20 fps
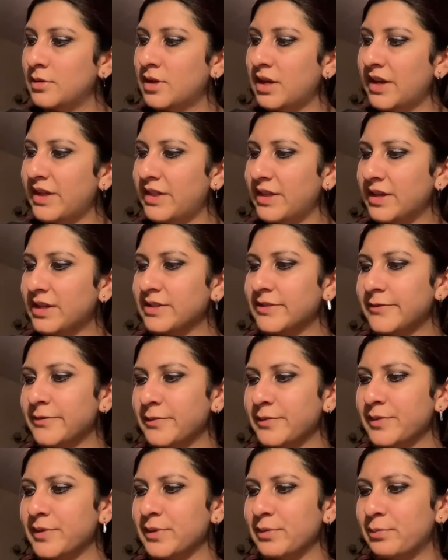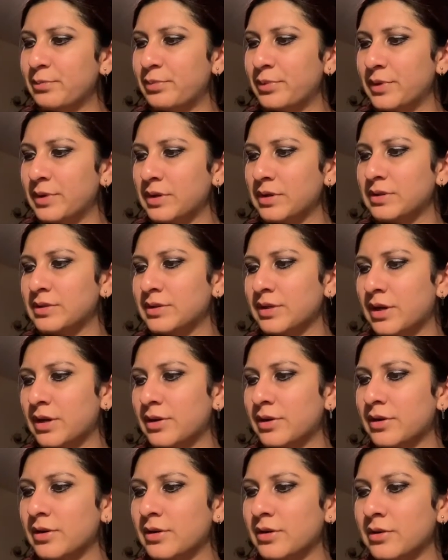I think it's from the book
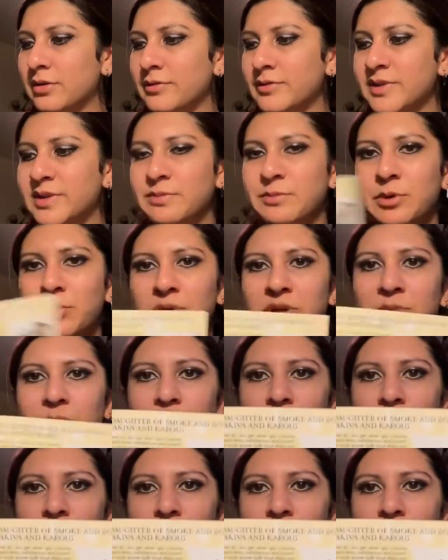Daughter of Smoke and